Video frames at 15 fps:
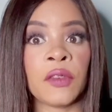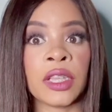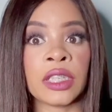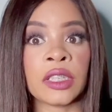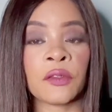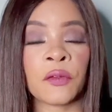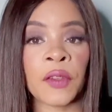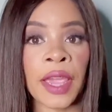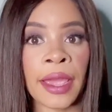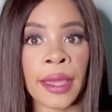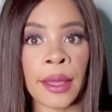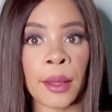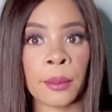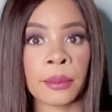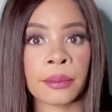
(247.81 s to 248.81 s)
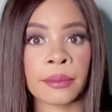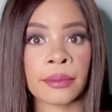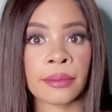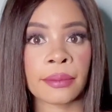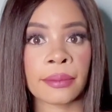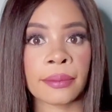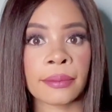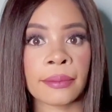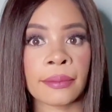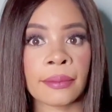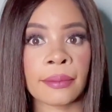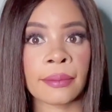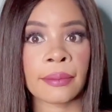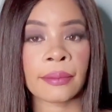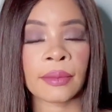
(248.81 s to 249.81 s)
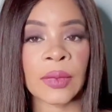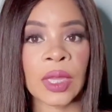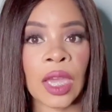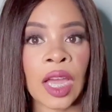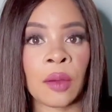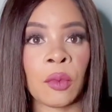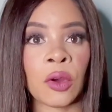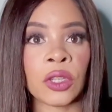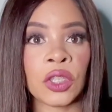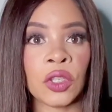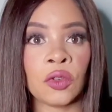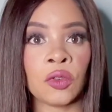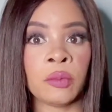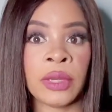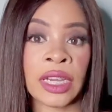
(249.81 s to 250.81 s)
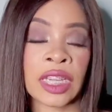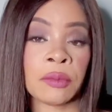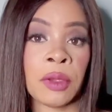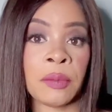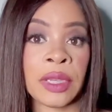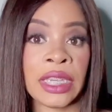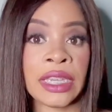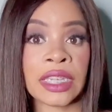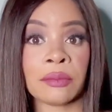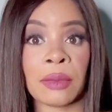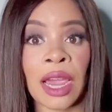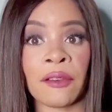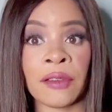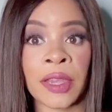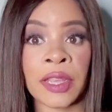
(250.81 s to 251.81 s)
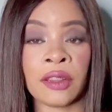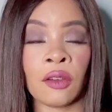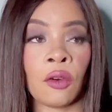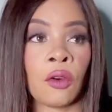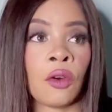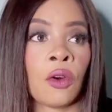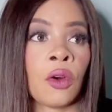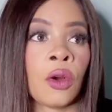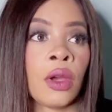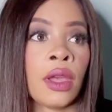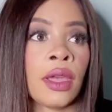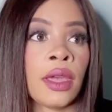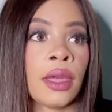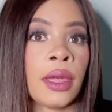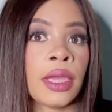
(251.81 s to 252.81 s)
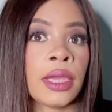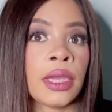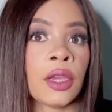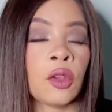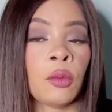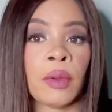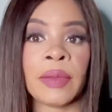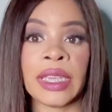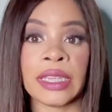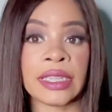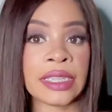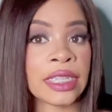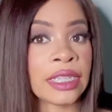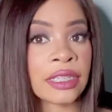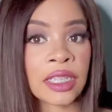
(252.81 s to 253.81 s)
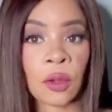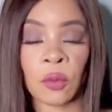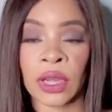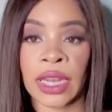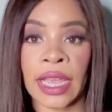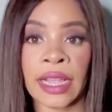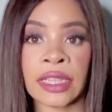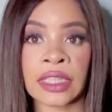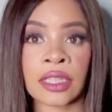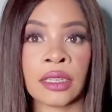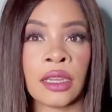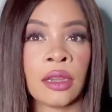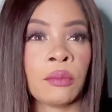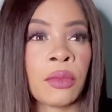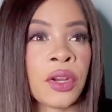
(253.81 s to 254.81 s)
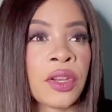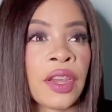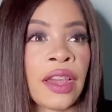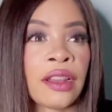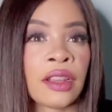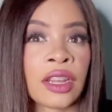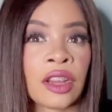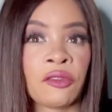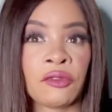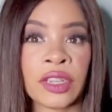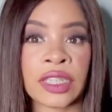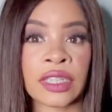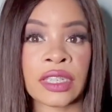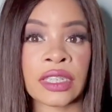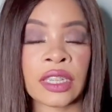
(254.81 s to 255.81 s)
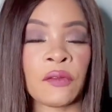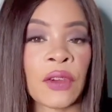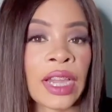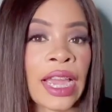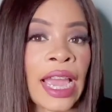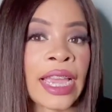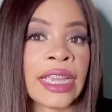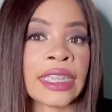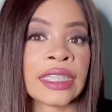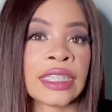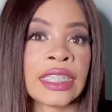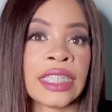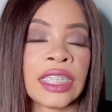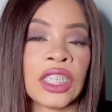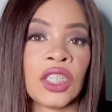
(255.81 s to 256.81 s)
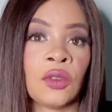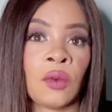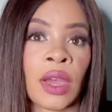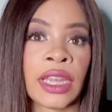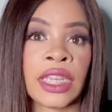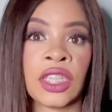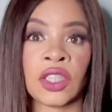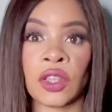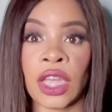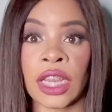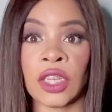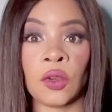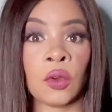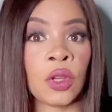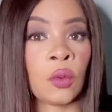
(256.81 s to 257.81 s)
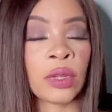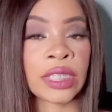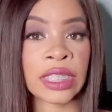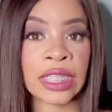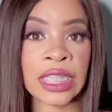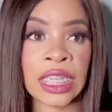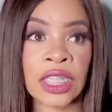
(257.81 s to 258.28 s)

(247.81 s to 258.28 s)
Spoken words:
fear about you because maybe he is married, or maybe he's seen someone else. But there are a lot of reasons. If a guy is seeing you and he only wants to see